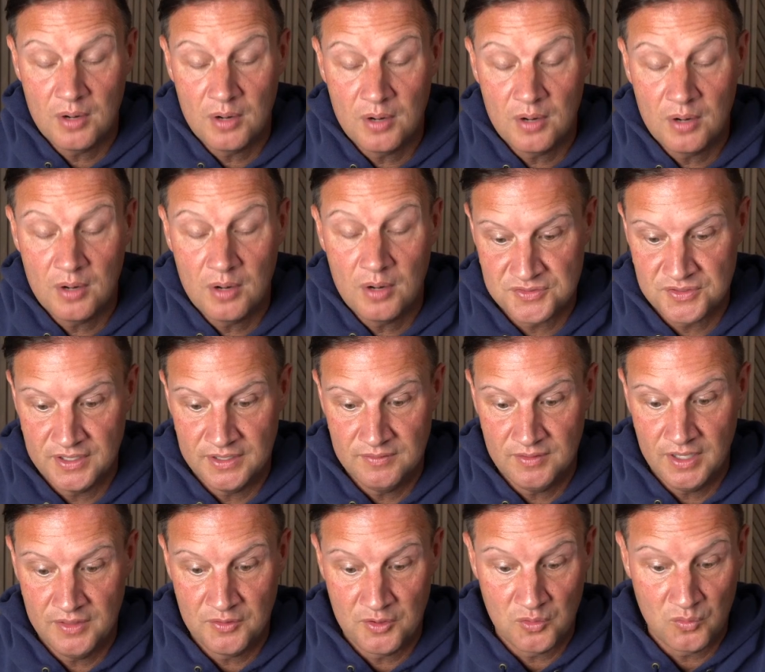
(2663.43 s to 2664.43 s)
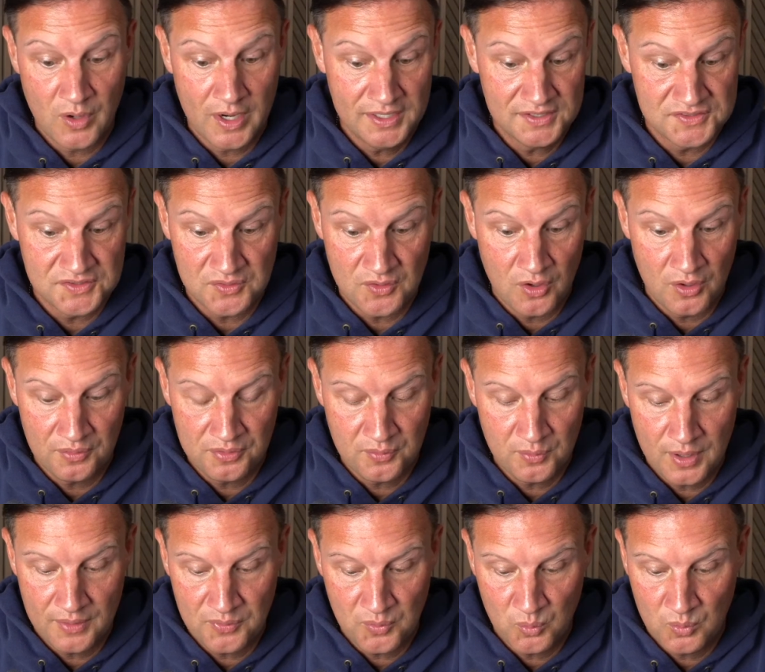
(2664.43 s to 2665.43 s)
speech and their rights all
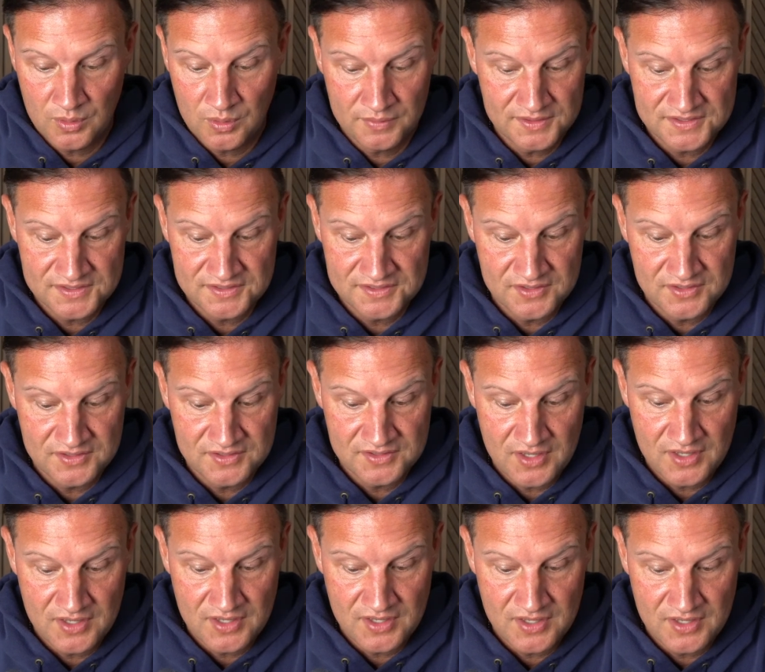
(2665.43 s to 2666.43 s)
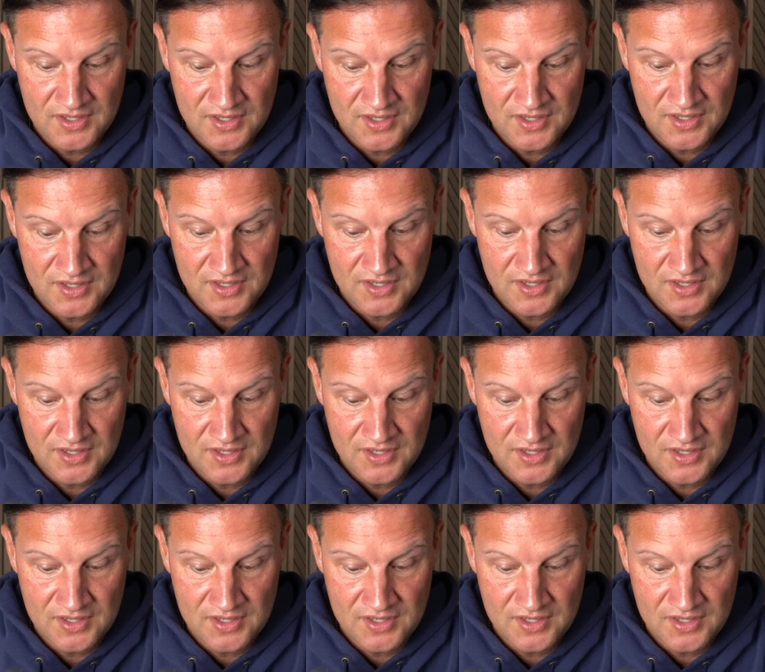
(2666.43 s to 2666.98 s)
throughout the world. This is not a new thing.